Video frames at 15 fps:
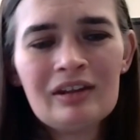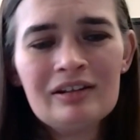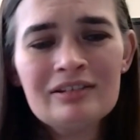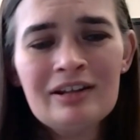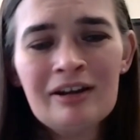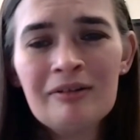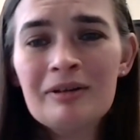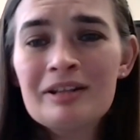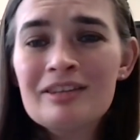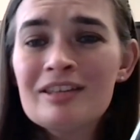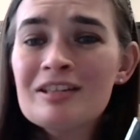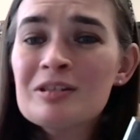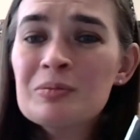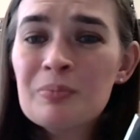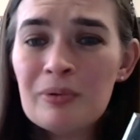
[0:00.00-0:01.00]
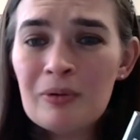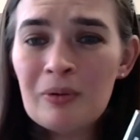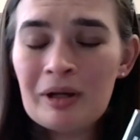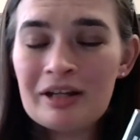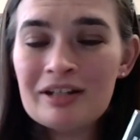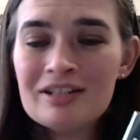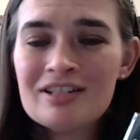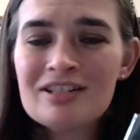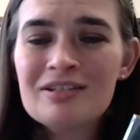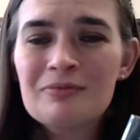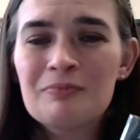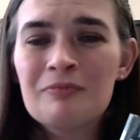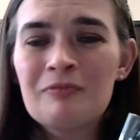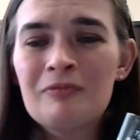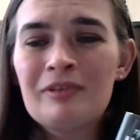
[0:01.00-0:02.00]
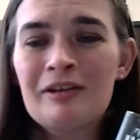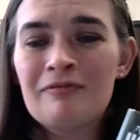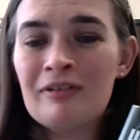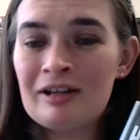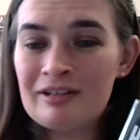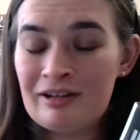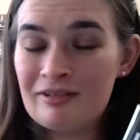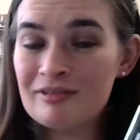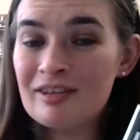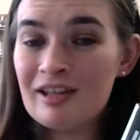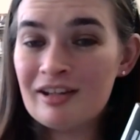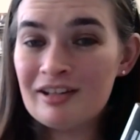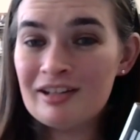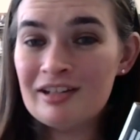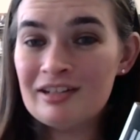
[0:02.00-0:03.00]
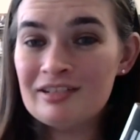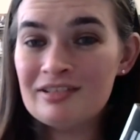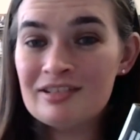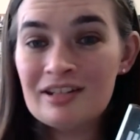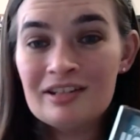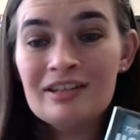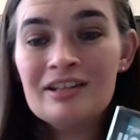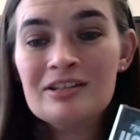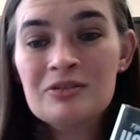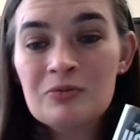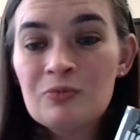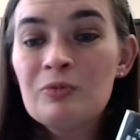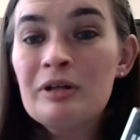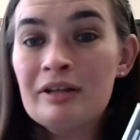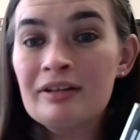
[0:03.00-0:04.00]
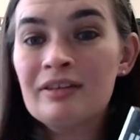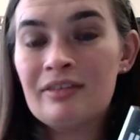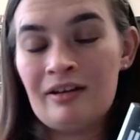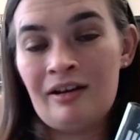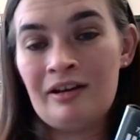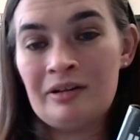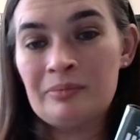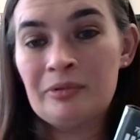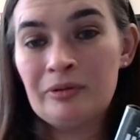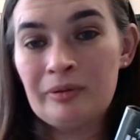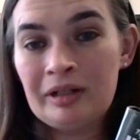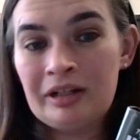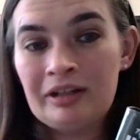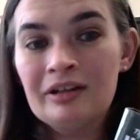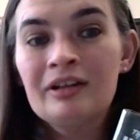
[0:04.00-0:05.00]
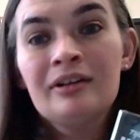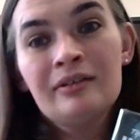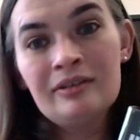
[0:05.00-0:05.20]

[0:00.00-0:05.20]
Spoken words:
Now, at this point, they find out that he did this with Anna Marie,